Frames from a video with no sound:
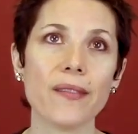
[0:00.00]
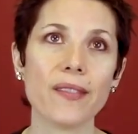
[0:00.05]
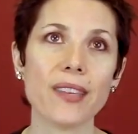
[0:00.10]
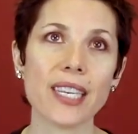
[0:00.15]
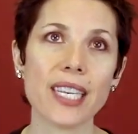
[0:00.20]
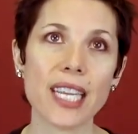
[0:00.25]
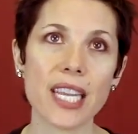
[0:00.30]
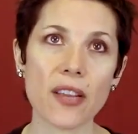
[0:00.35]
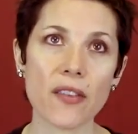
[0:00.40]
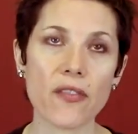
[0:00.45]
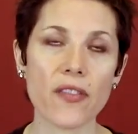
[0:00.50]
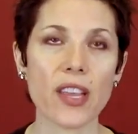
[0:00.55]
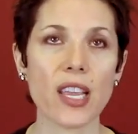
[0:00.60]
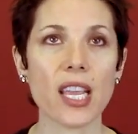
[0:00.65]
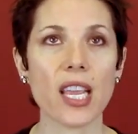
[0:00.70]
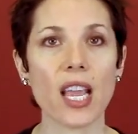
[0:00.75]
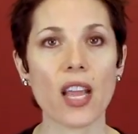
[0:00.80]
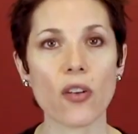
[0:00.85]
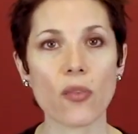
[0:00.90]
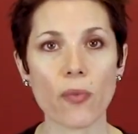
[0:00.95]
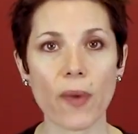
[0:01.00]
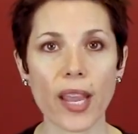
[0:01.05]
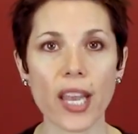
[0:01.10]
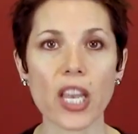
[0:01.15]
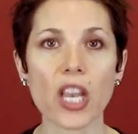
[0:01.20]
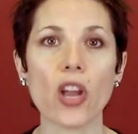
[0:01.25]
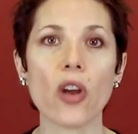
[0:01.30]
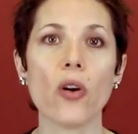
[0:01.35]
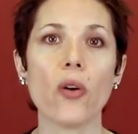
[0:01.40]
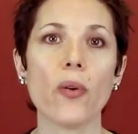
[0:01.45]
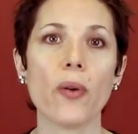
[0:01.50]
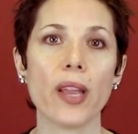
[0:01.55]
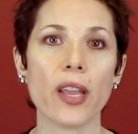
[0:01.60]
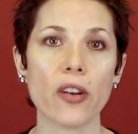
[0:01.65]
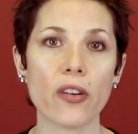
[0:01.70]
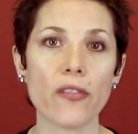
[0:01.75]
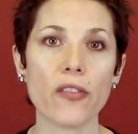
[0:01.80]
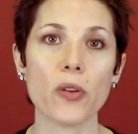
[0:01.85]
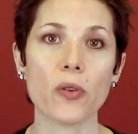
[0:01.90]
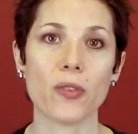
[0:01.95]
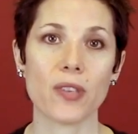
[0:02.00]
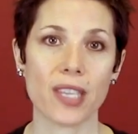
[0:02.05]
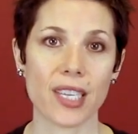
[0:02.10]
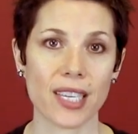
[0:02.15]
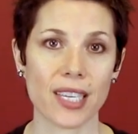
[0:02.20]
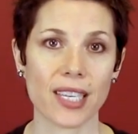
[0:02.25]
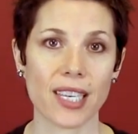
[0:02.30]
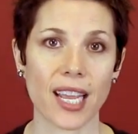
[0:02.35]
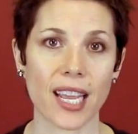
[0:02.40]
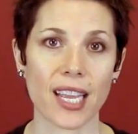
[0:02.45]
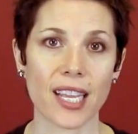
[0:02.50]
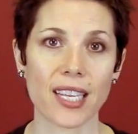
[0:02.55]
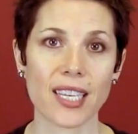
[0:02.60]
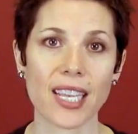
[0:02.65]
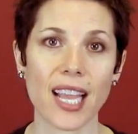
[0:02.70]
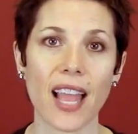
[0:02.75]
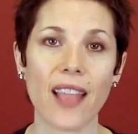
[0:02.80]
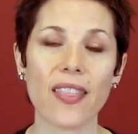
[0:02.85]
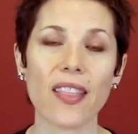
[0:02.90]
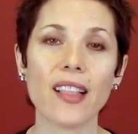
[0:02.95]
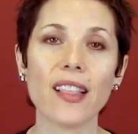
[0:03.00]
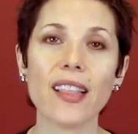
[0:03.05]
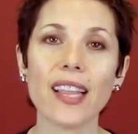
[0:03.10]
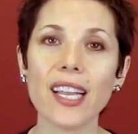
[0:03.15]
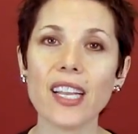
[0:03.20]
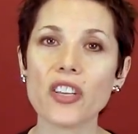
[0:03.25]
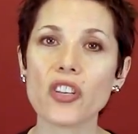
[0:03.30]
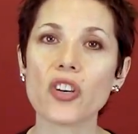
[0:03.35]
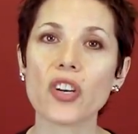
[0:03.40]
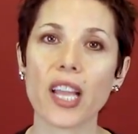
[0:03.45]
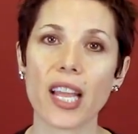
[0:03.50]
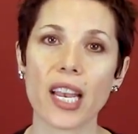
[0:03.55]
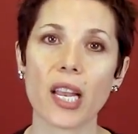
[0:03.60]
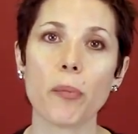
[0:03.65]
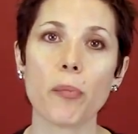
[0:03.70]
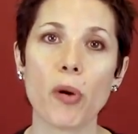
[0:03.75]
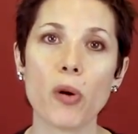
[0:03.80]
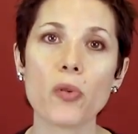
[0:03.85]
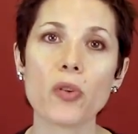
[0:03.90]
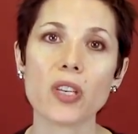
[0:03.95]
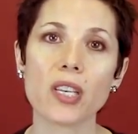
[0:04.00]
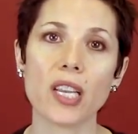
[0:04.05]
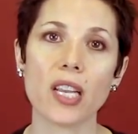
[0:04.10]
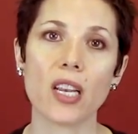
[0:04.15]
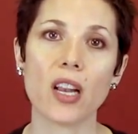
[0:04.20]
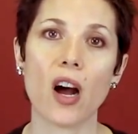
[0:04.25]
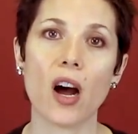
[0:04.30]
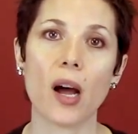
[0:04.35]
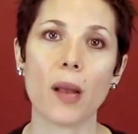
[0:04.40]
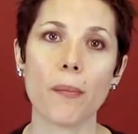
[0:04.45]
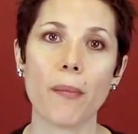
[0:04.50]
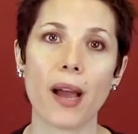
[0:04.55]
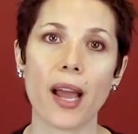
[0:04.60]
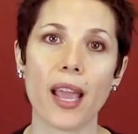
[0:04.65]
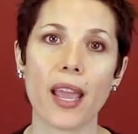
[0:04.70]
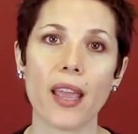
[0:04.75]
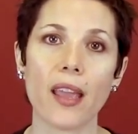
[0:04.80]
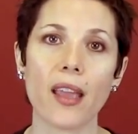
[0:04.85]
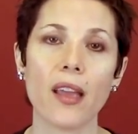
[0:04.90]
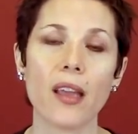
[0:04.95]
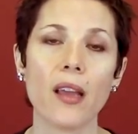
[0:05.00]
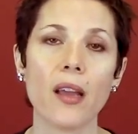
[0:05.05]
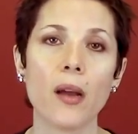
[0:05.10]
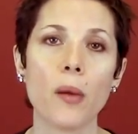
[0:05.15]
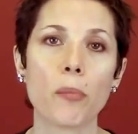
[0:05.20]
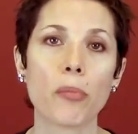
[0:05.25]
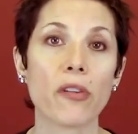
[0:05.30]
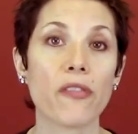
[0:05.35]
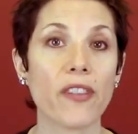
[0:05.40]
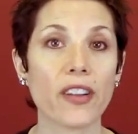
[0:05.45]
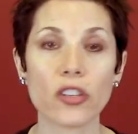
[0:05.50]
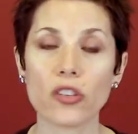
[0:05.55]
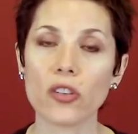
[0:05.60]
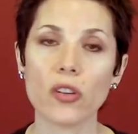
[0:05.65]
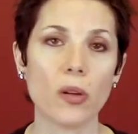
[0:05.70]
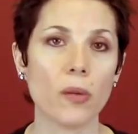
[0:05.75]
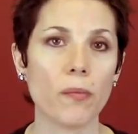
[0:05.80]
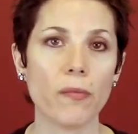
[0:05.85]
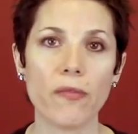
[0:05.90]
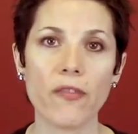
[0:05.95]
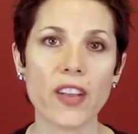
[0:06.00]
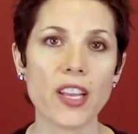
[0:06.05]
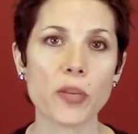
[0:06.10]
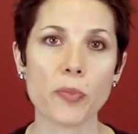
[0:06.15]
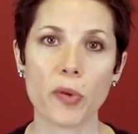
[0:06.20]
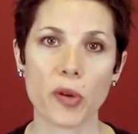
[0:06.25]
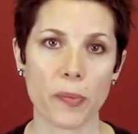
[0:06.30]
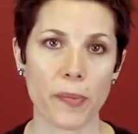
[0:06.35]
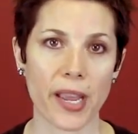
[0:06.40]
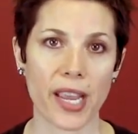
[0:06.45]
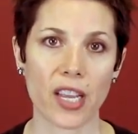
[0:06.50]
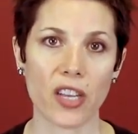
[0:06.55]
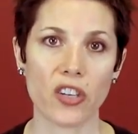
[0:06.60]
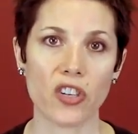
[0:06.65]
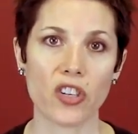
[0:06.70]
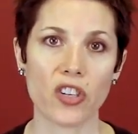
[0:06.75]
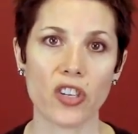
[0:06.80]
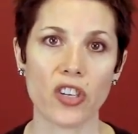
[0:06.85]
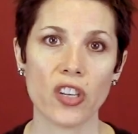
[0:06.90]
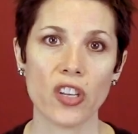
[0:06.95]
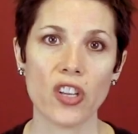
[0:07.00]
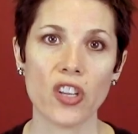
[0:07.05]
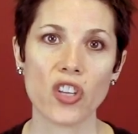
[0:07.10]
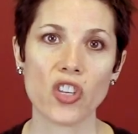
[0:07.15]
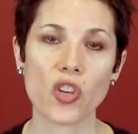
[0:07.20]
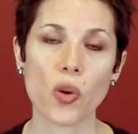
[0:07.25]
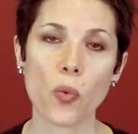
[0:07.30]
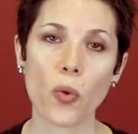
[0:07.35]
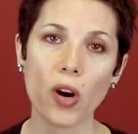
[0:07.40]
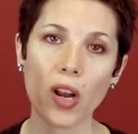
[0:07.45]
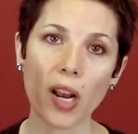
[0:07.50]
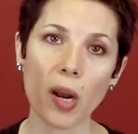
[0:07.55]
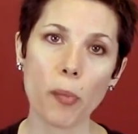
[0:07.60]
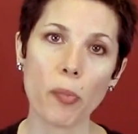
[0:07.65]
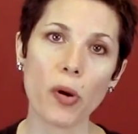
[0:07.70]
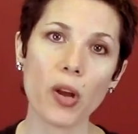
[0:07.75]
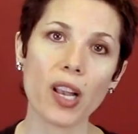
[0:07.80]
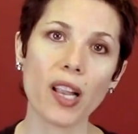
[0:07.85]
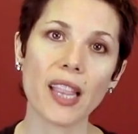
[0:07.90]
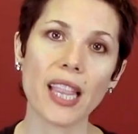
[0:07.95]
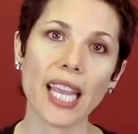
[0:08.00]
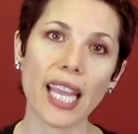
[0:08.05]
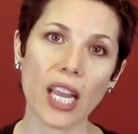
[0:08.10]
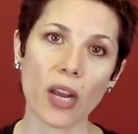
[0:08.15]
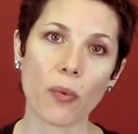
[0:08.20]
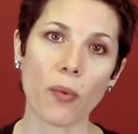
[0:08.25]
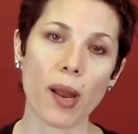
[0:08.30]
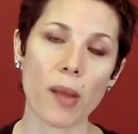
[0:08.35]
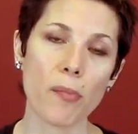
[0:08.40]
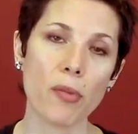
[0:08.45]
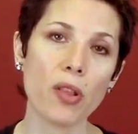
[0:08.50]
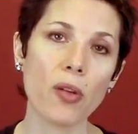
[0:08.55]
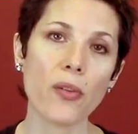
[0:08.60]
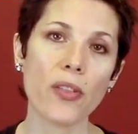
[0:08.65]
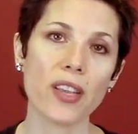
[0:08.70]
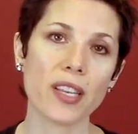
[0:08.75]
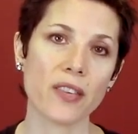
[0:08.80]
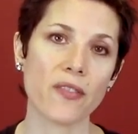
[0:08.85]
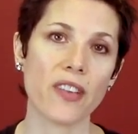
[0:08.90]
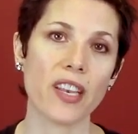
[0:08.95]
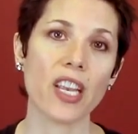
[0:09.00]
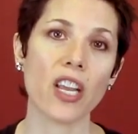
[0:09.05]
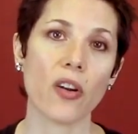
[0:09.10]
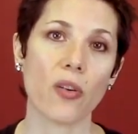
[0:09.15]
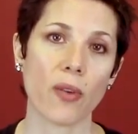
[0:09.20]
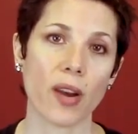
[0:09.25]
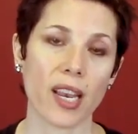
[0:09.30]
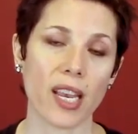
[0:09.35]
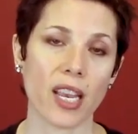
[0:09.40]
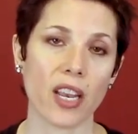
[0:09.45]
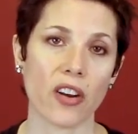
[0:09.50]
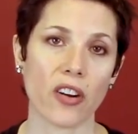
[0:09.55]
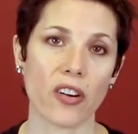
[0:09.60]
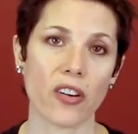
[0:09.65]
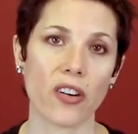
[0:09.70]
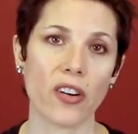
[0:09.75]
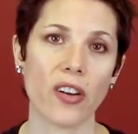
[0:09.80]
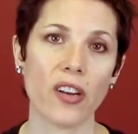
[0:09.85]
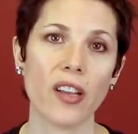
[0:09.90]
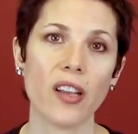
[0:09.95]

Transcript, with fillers: TV and radio interviews these days, and the links are getting posted on my professional Facebook page. So we're going to put a link right below this video right here